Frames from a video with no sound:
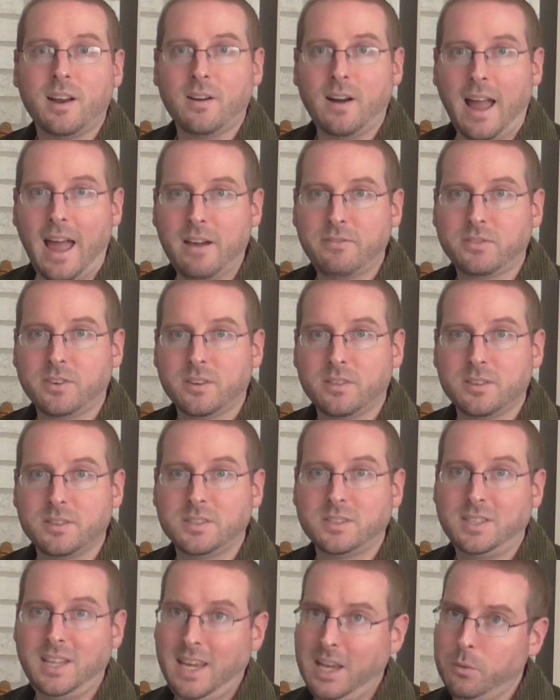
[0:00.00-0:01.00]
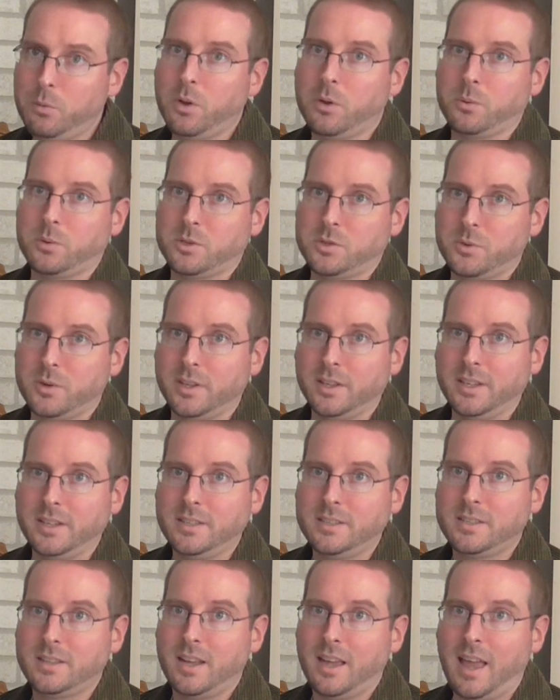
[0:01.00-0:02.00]
thereafter, the sequel was
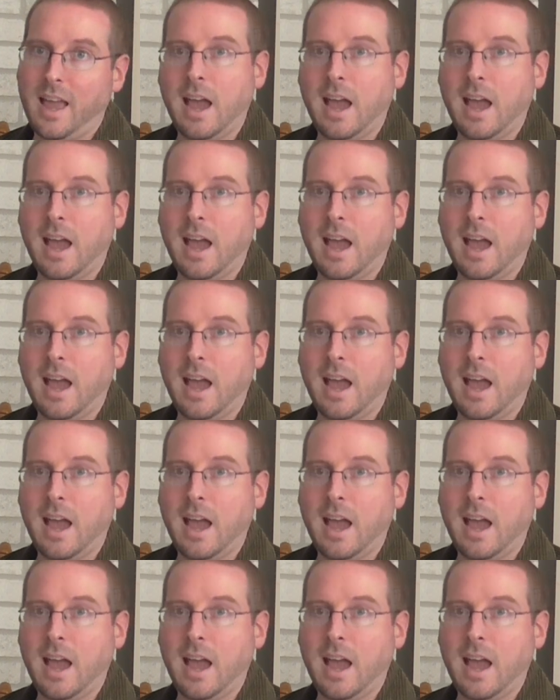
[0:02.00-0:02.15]
released,